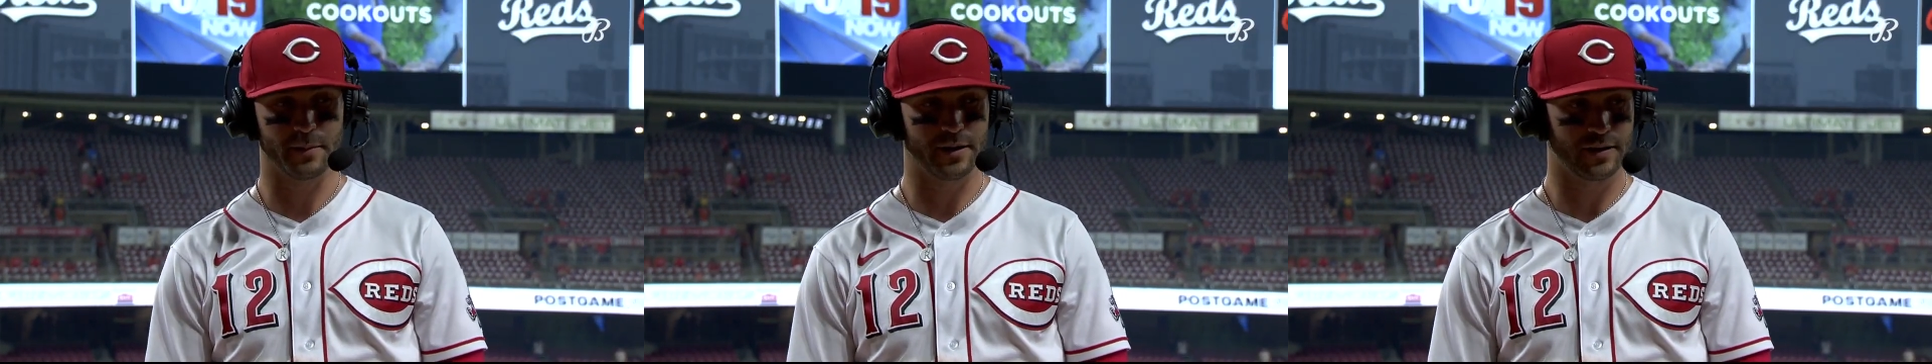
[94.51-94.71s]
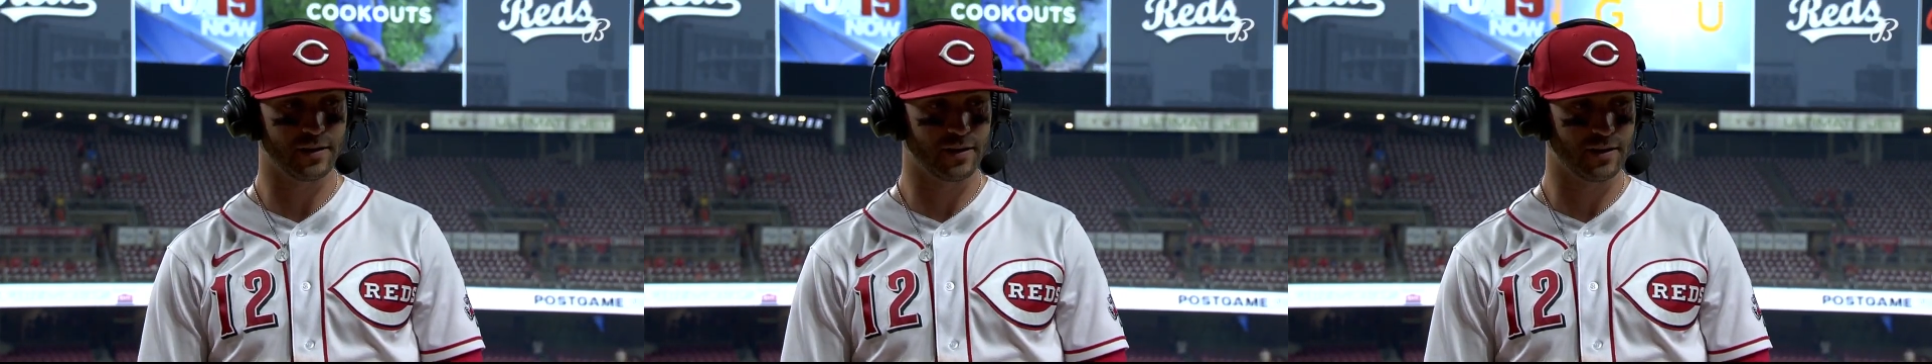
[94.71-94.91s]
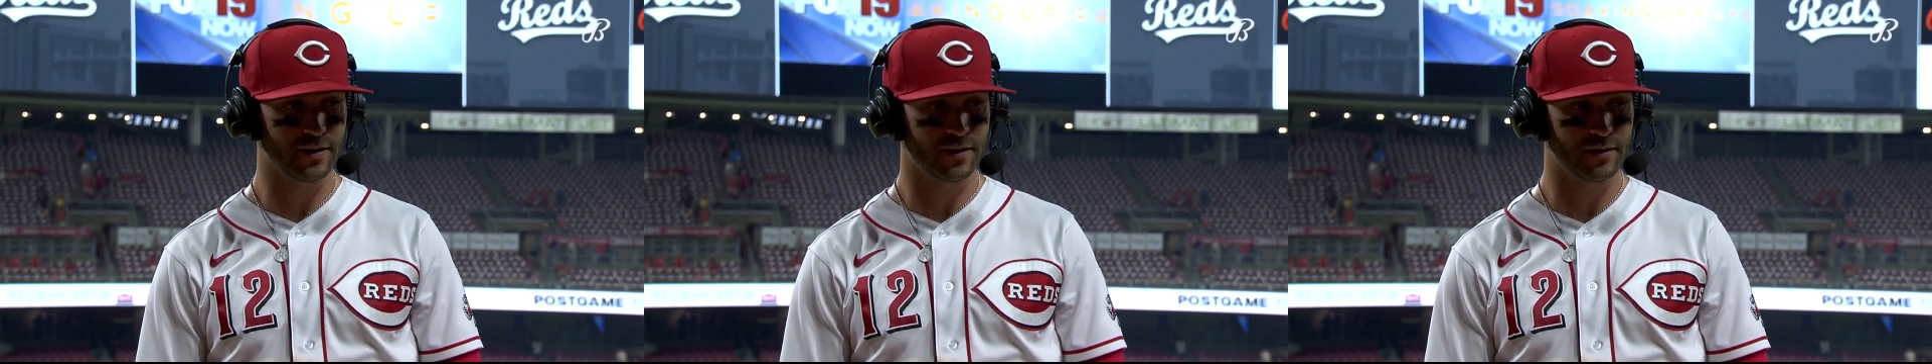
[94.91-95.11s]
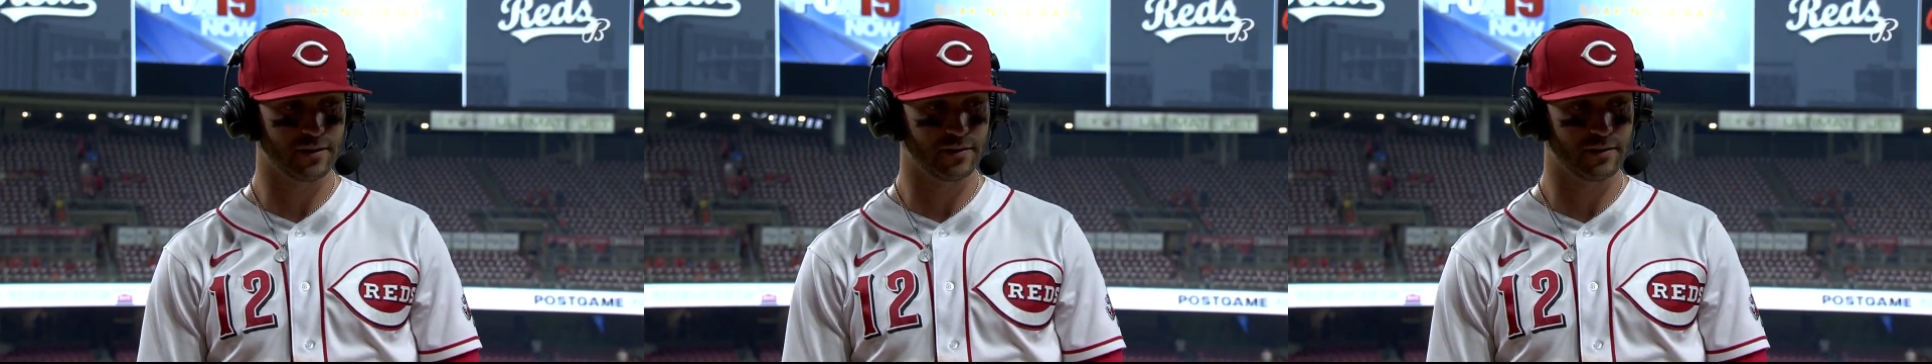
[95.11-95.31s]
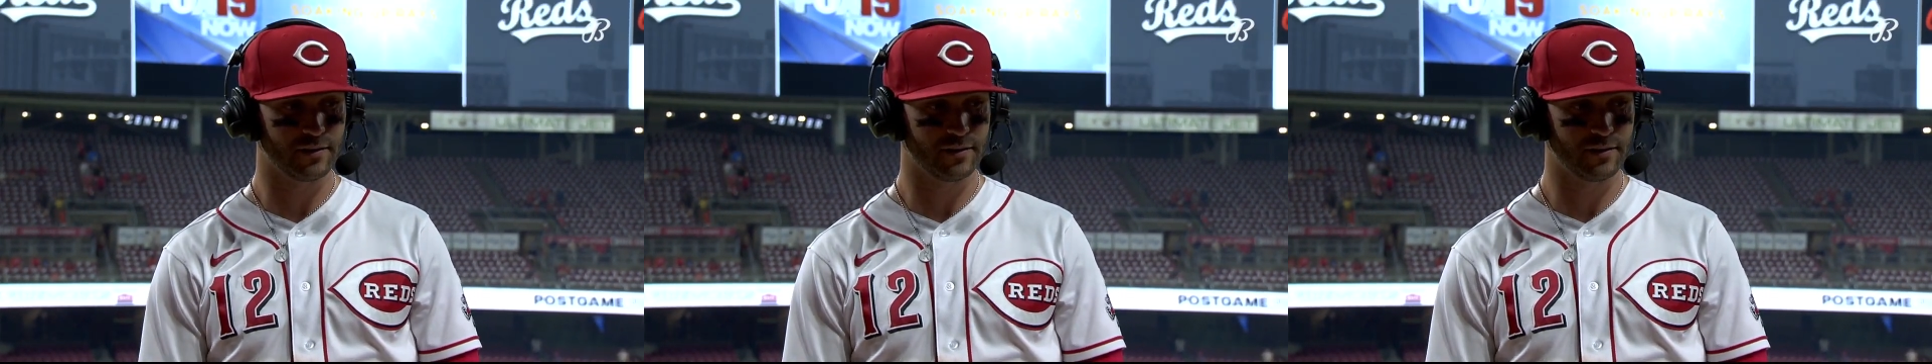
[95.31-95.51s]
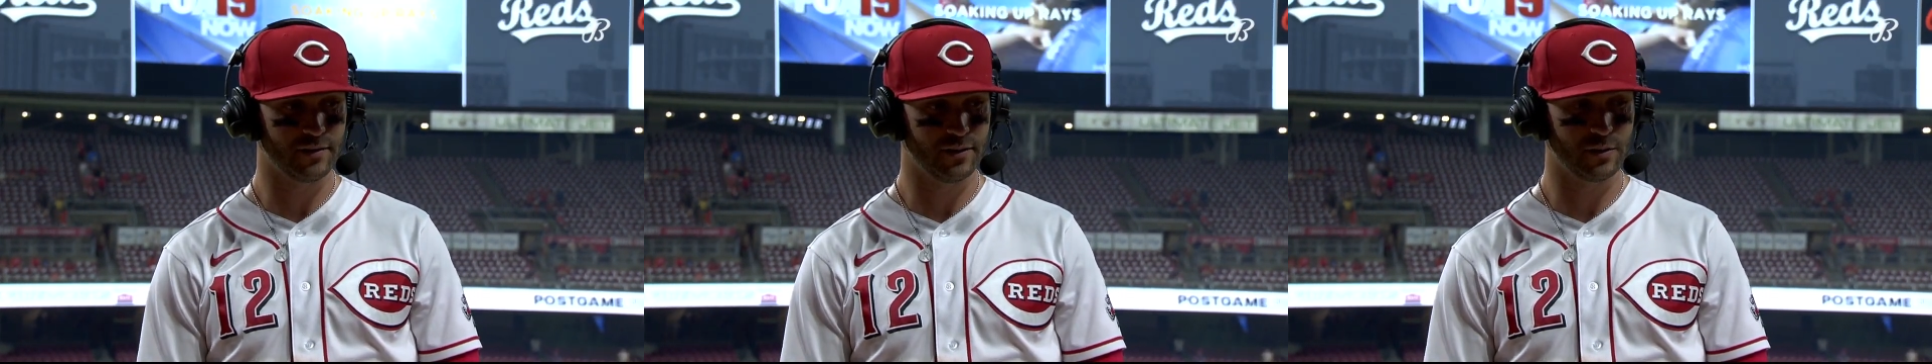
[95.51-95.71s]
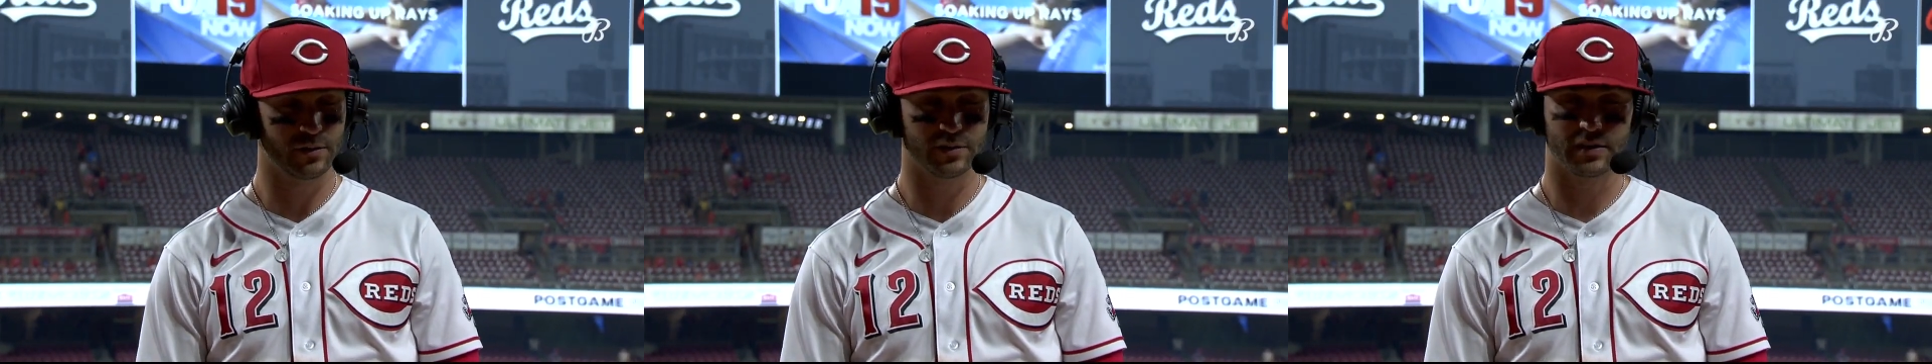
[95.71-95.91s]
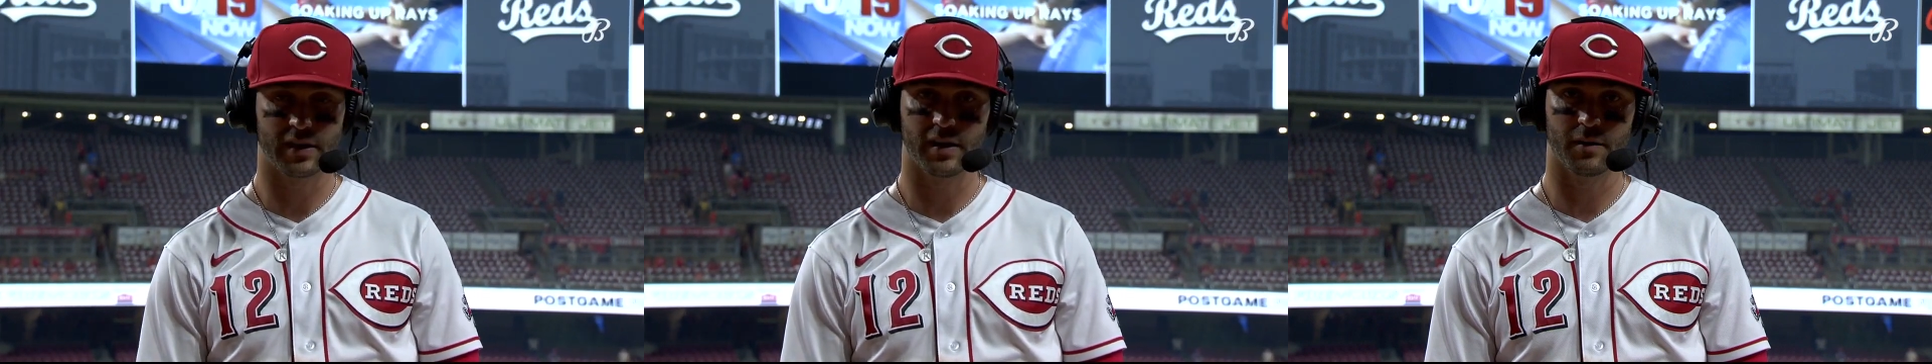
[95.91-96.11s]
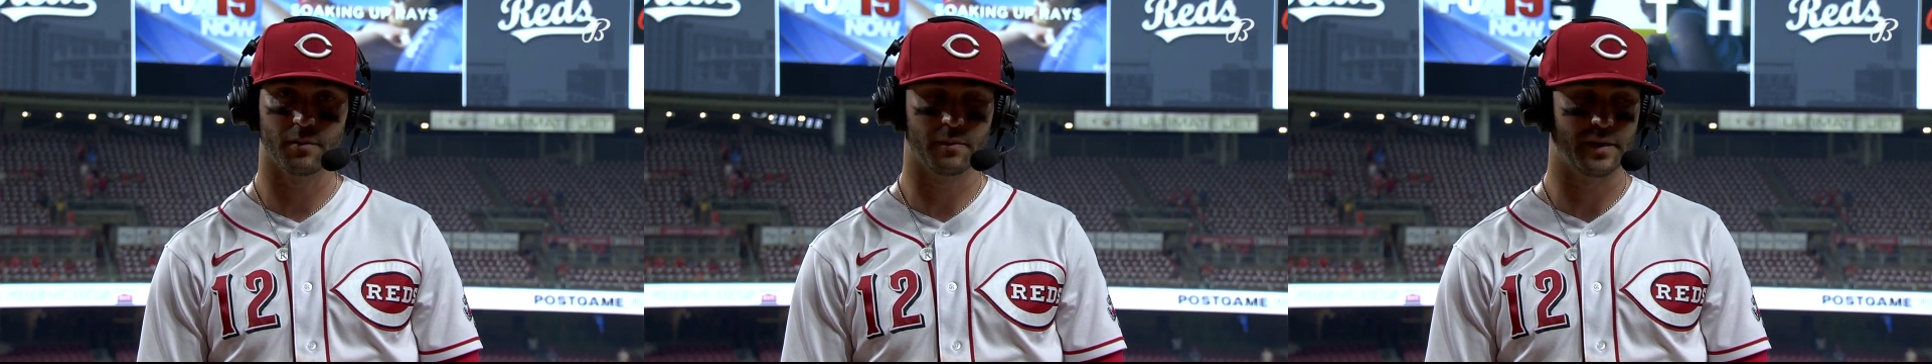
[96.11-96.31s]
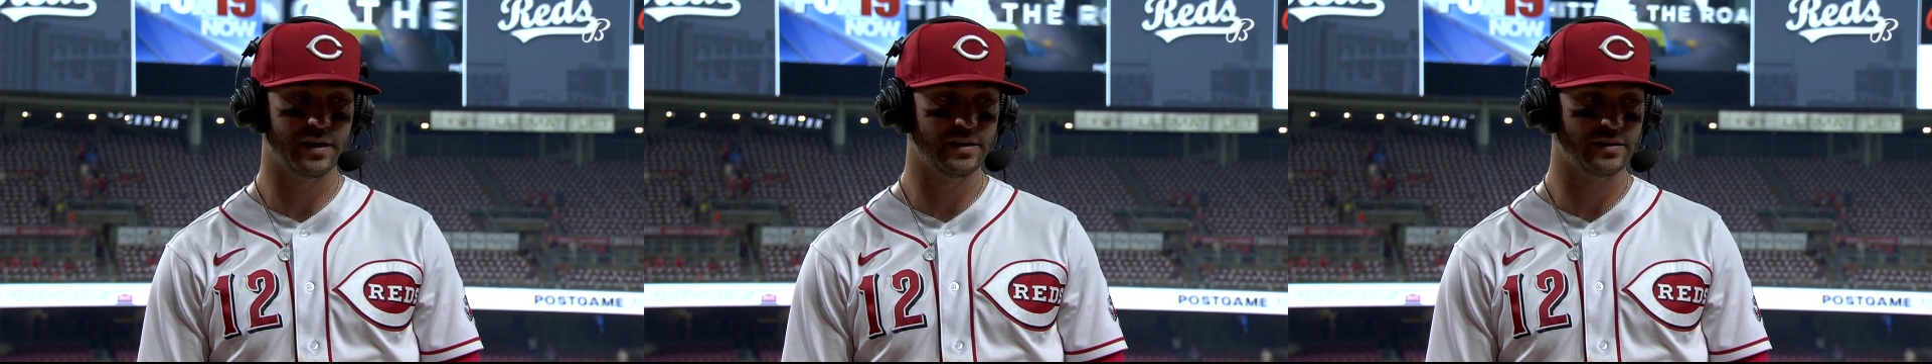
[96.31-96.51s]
But, uh, you know, it's terrible, man.